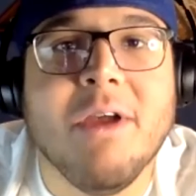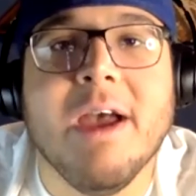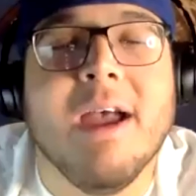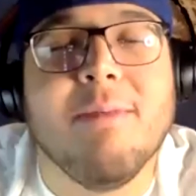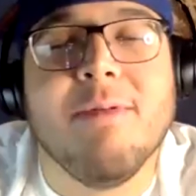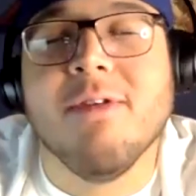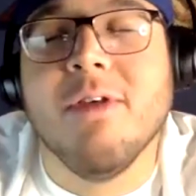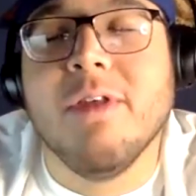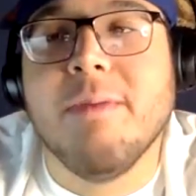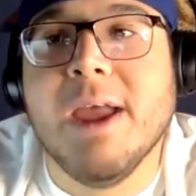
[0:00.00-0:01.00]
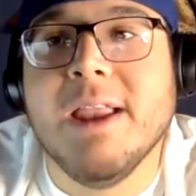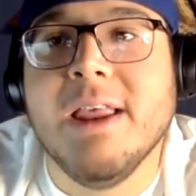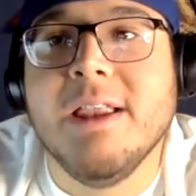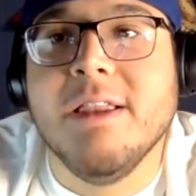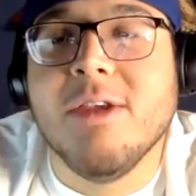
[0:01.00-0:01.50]
yeah, absolutely, man.
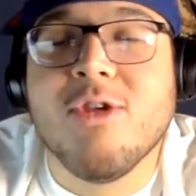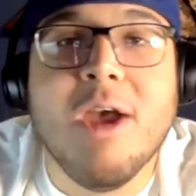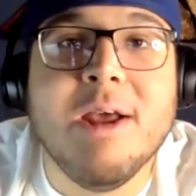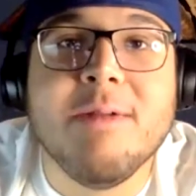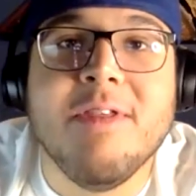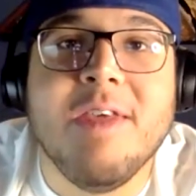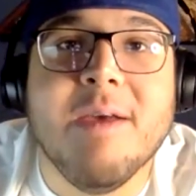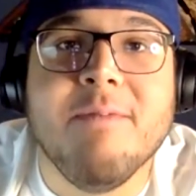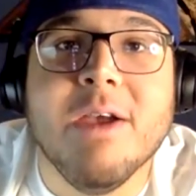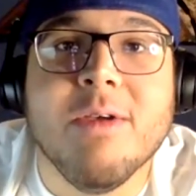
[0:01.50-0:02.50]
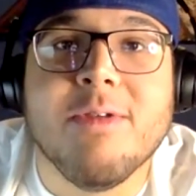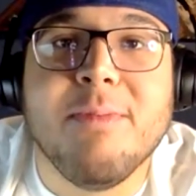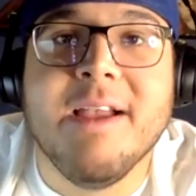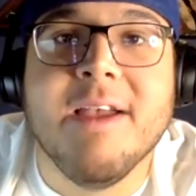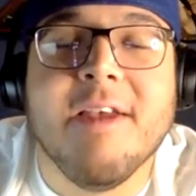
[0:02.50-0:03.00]
And shout out to the MVLs,
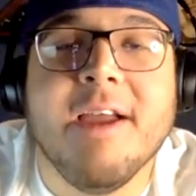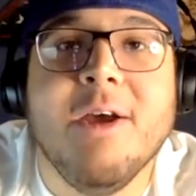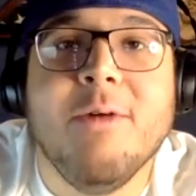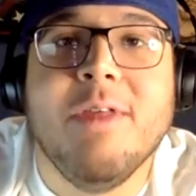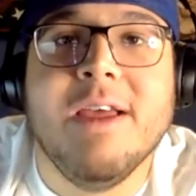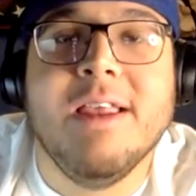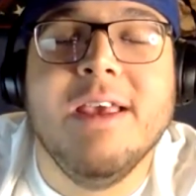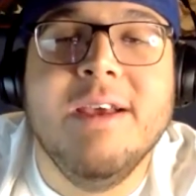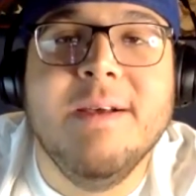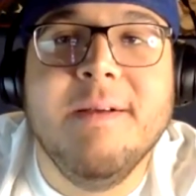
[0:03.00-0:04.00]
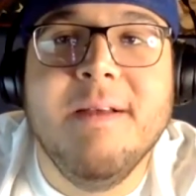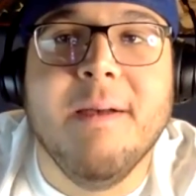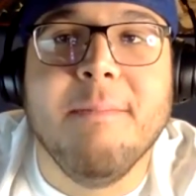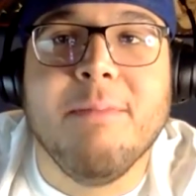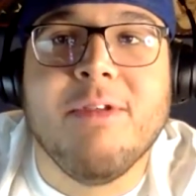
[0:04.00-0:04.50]
because I know
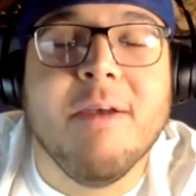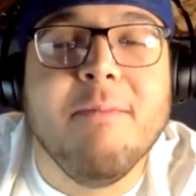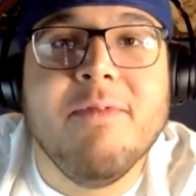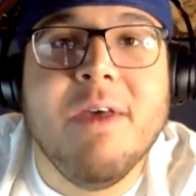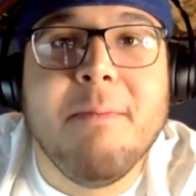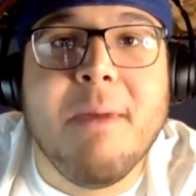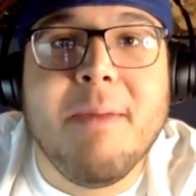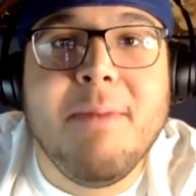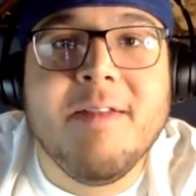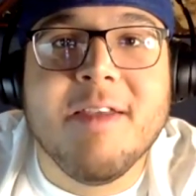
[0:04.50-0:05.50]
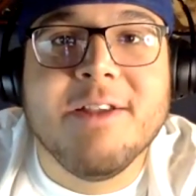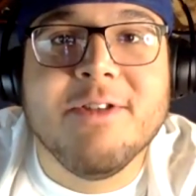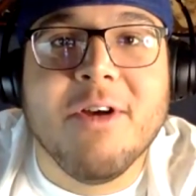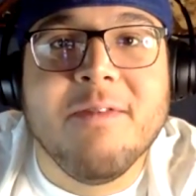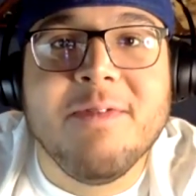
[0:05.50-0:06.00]
some of them may be
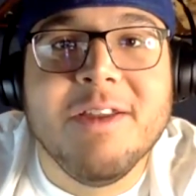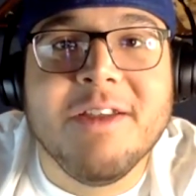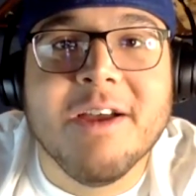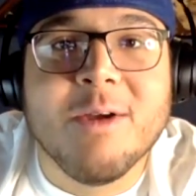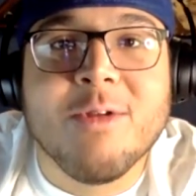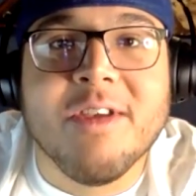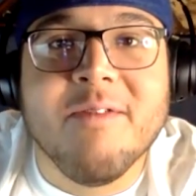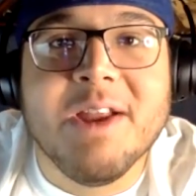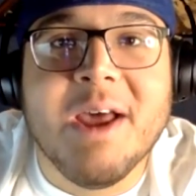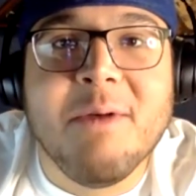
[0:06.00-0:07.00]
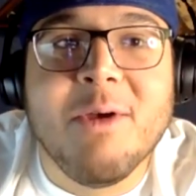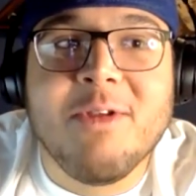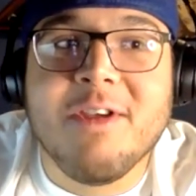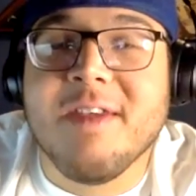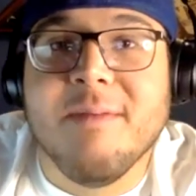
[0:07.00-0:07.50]
ticked off that Tucker's leaving and I'm
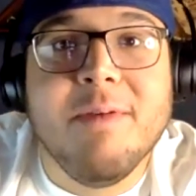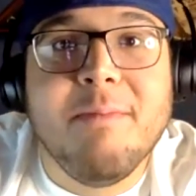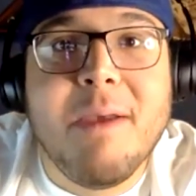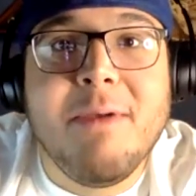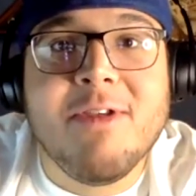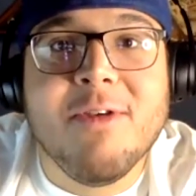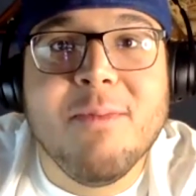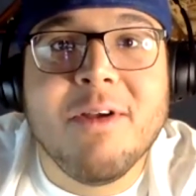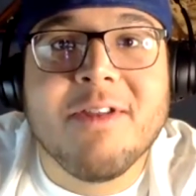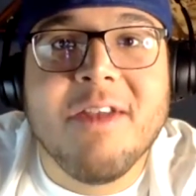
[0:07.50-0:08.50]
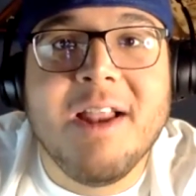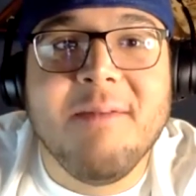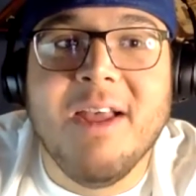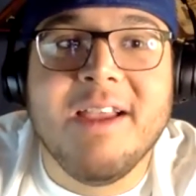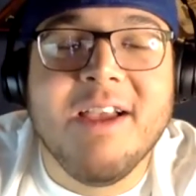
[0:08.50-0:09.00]
hosting. Some of them may be super excited
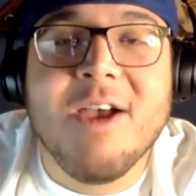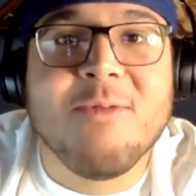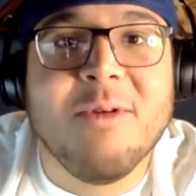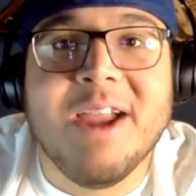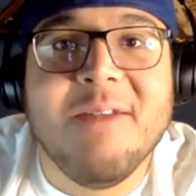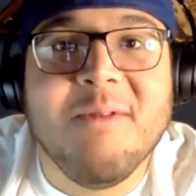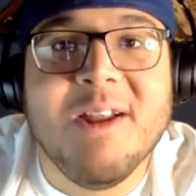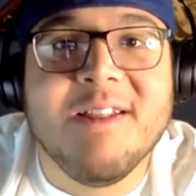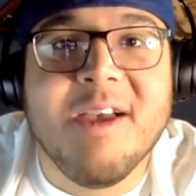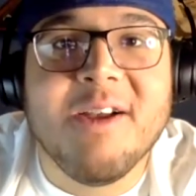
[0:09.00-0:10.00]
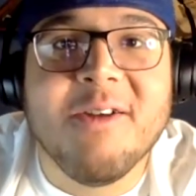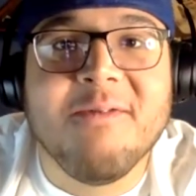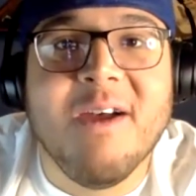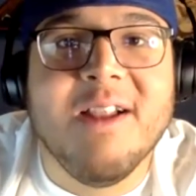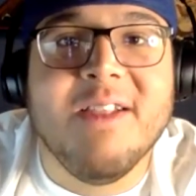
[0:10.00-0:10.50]
and be like, gosh, we're getting rid of Tucker
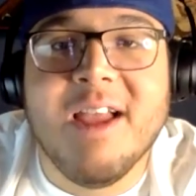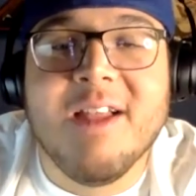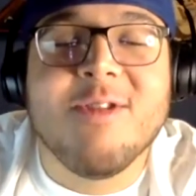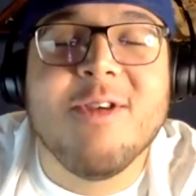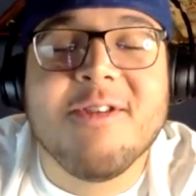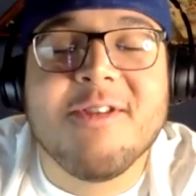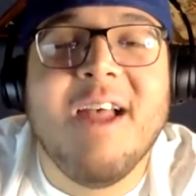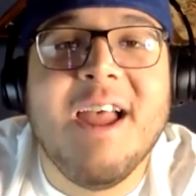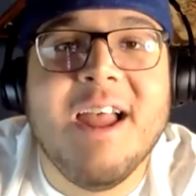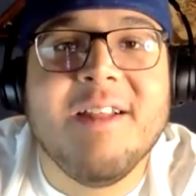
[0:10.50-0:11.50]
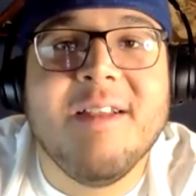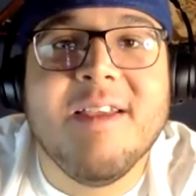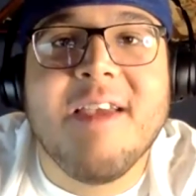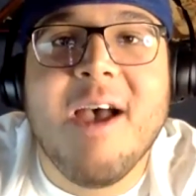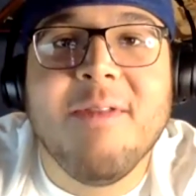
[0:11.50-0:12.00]
finally. It's just, that
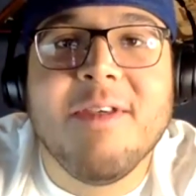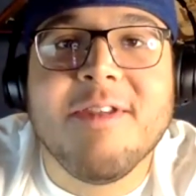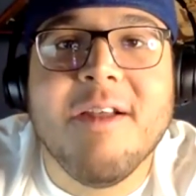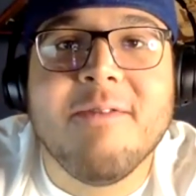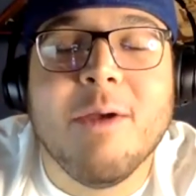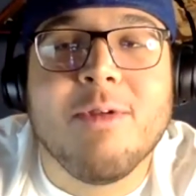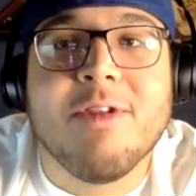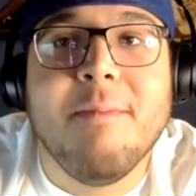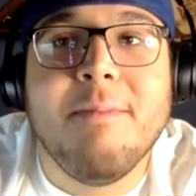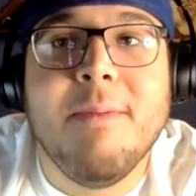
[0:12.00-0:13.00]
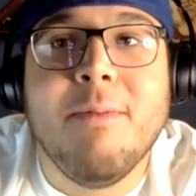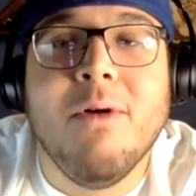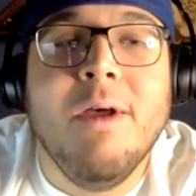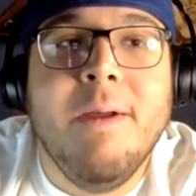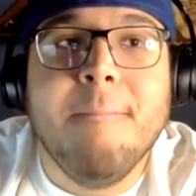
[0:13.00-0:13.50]
is how this stuff goes. Some
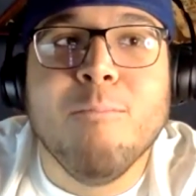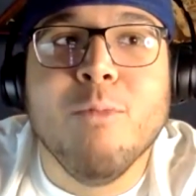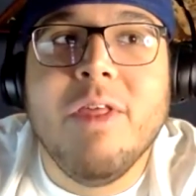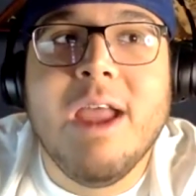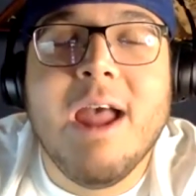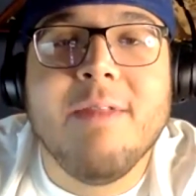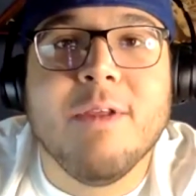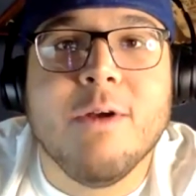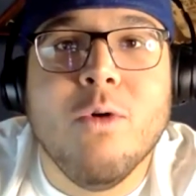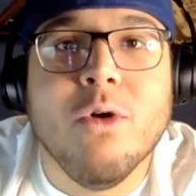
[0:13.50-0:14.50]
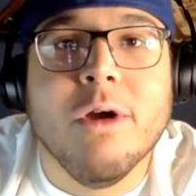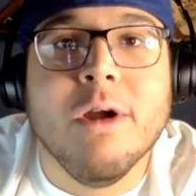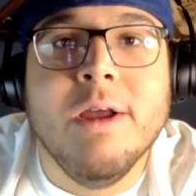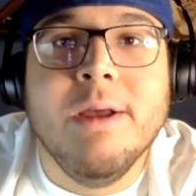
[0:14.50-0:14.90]
people really at the core,